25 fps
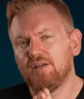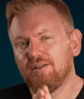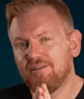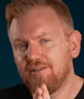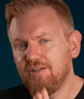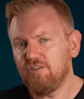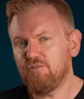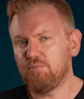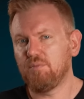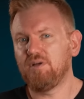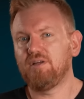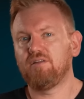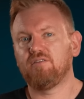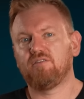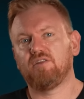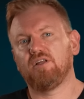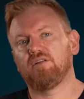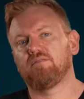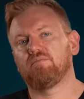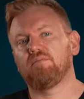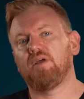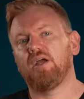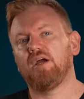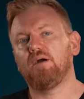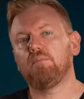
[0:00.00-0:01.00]
this means
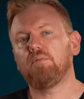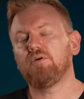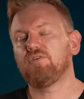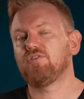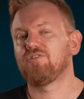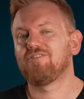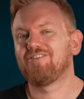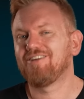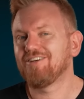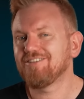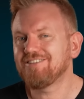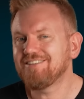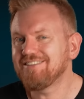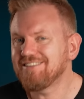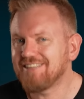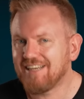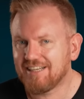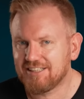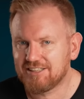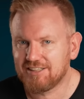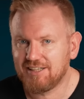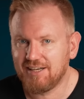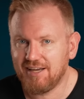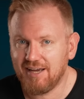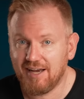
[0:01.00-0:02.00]
that Airbus doesn't
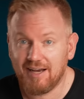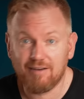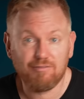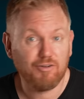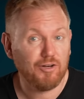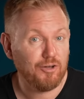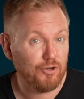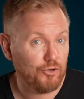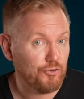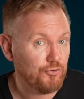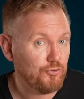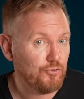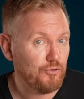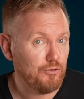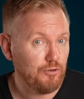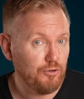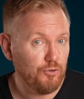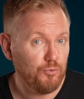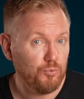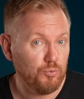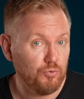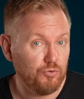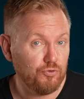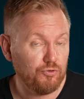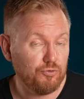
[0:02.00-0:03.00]
actually have a lot to
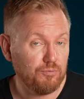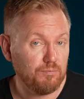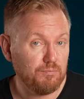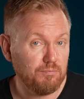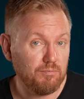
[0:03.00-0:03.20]
lose.